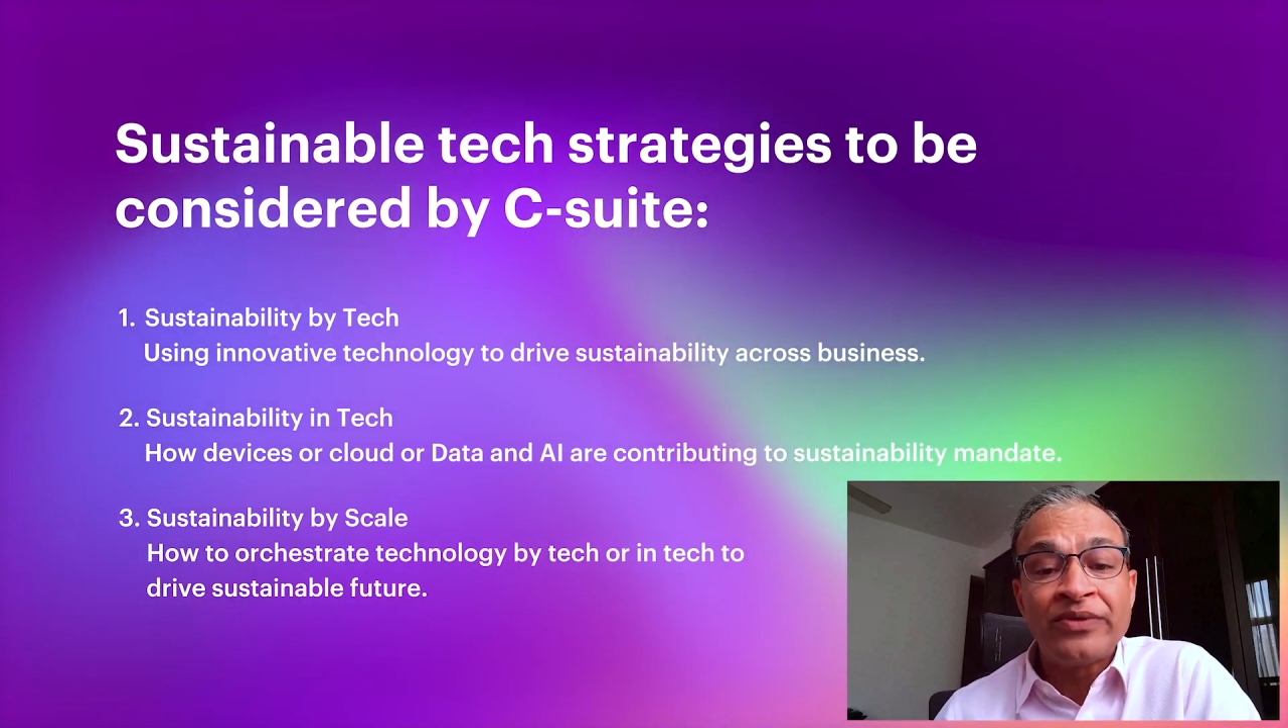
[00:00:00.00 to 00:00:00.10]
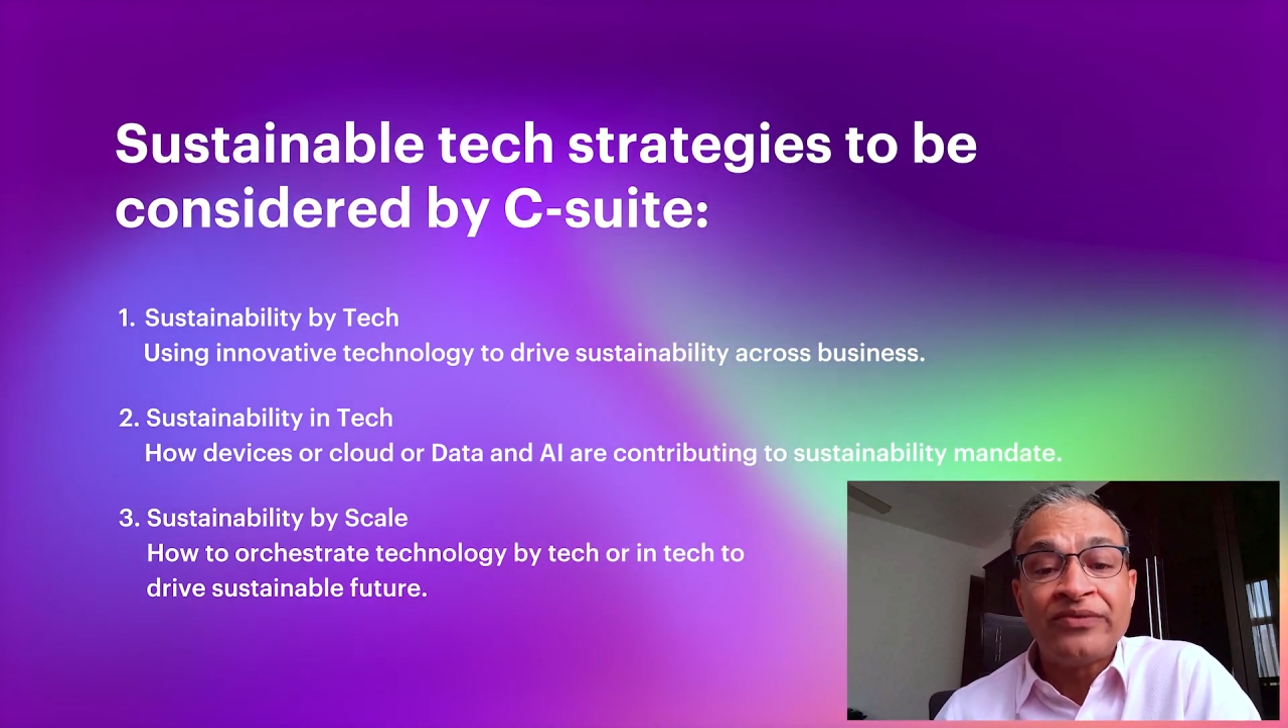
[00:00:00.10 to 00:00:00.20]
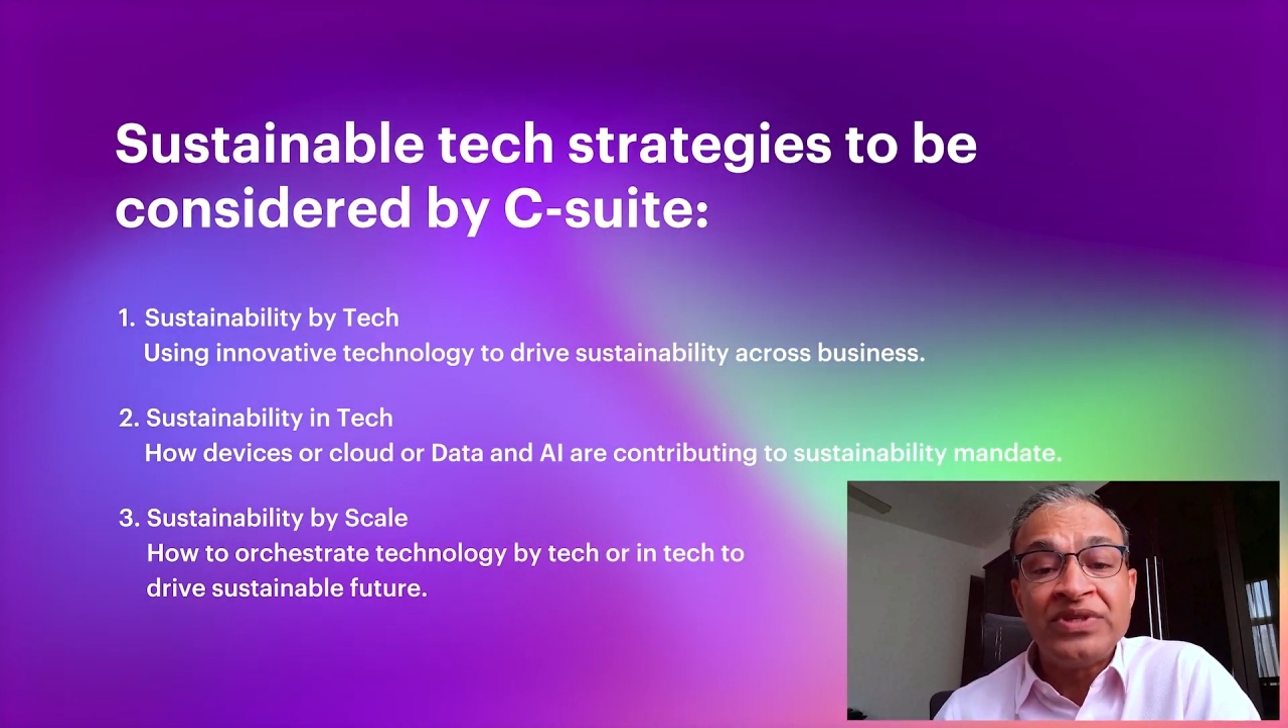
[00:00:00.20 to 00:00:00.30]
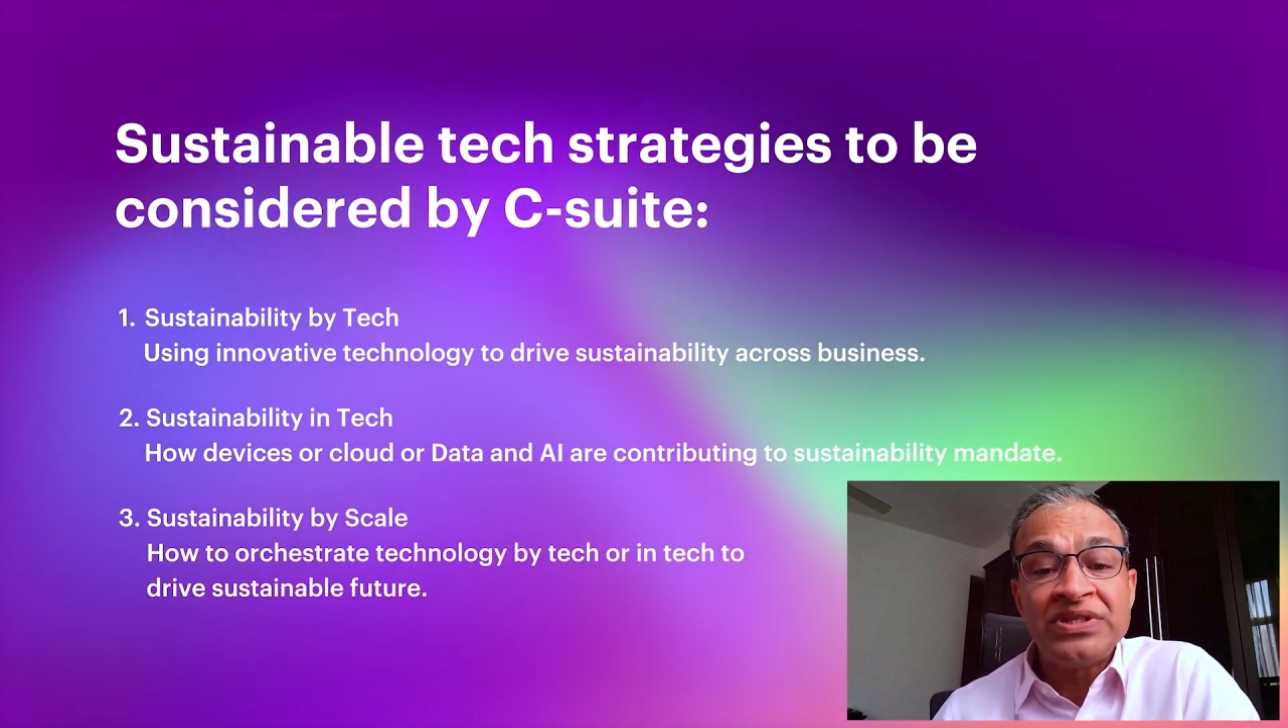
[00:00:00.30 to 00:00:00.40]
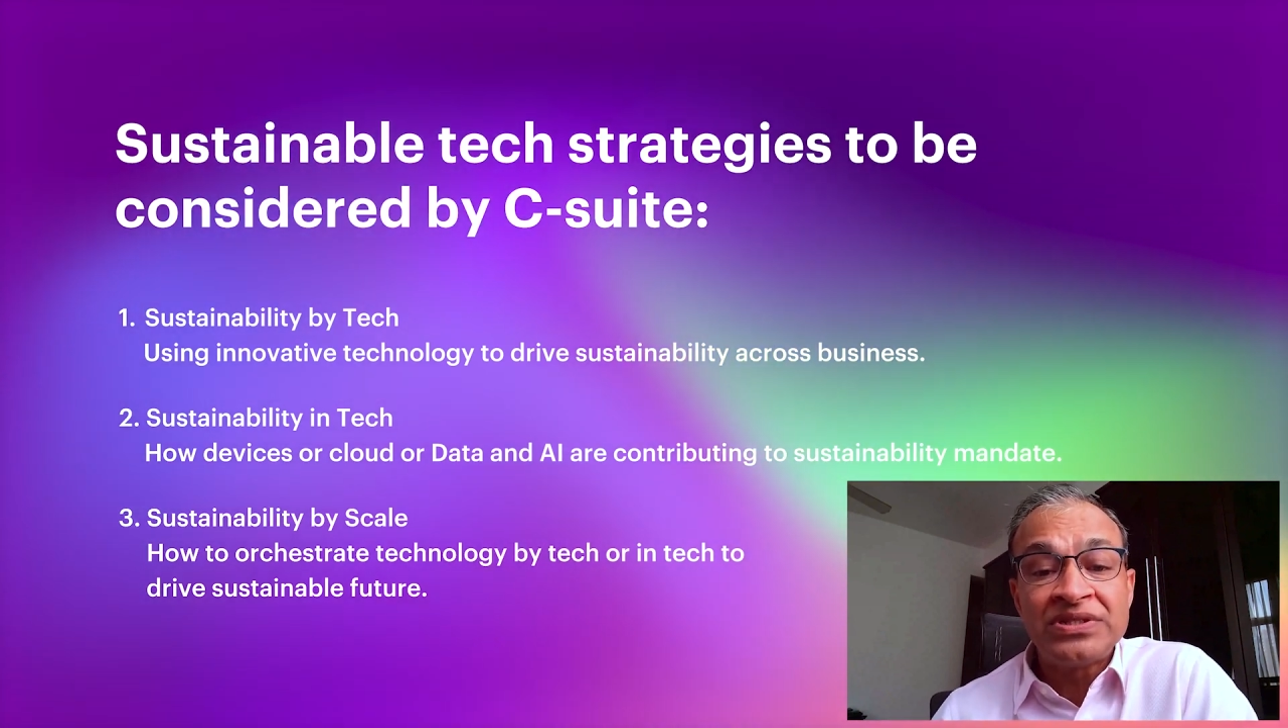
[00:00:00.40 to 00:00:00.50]

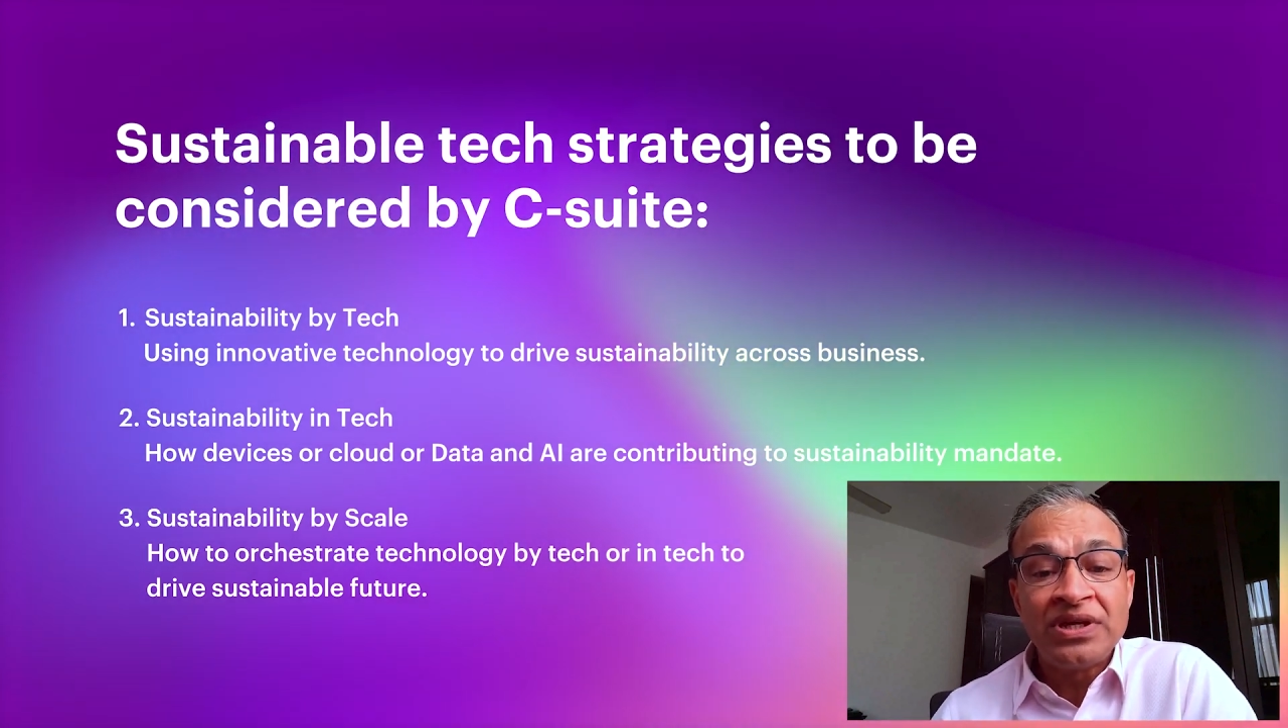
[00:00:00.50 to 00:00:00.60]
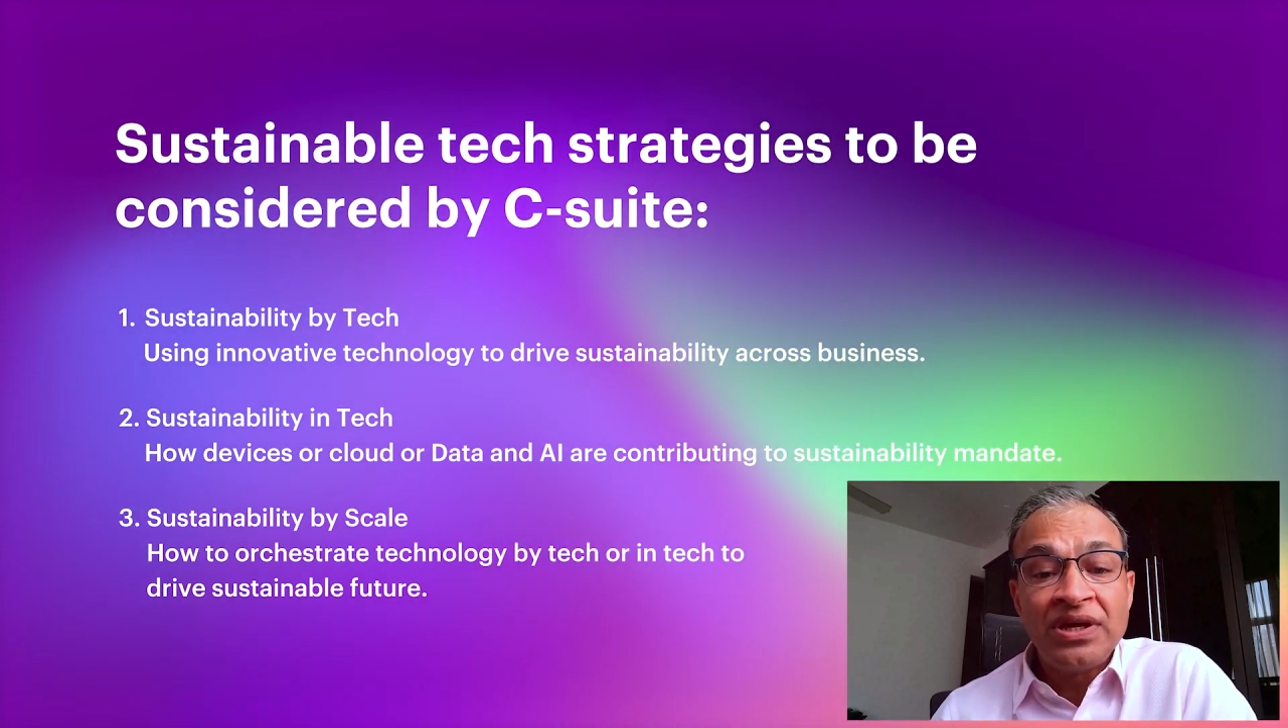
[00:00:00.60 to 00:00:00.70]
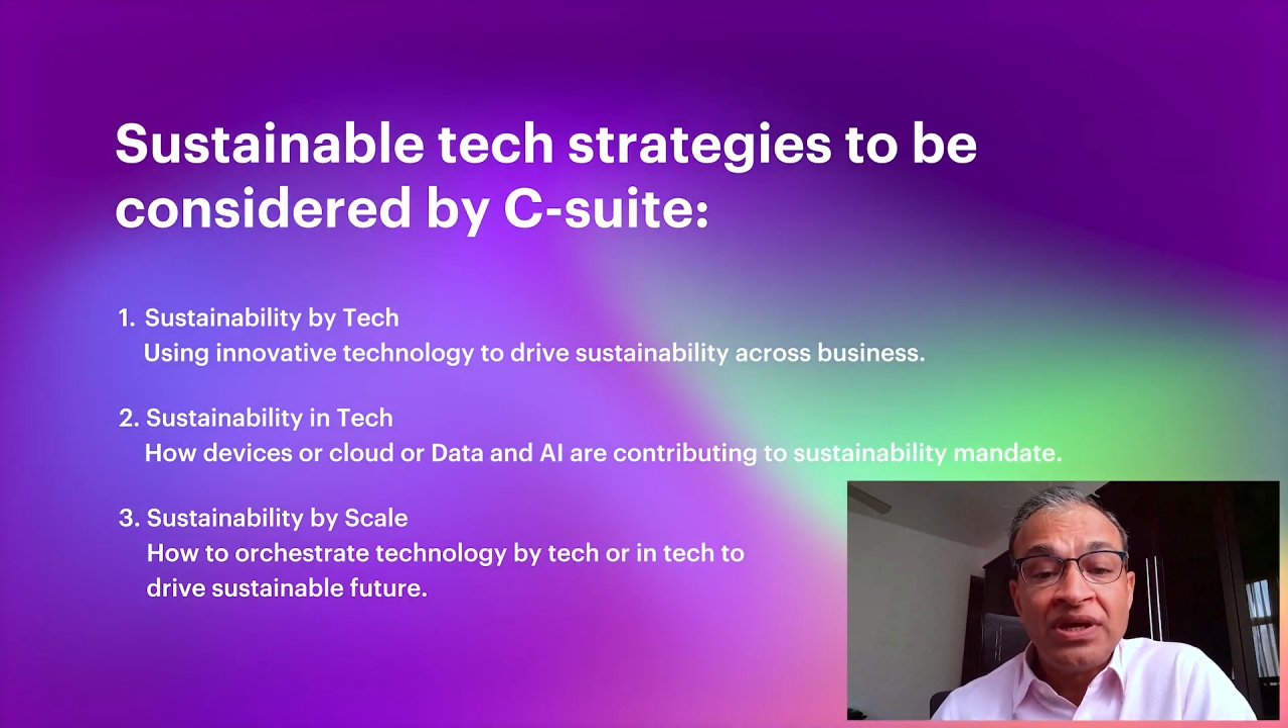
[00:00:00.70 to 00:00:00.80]
of this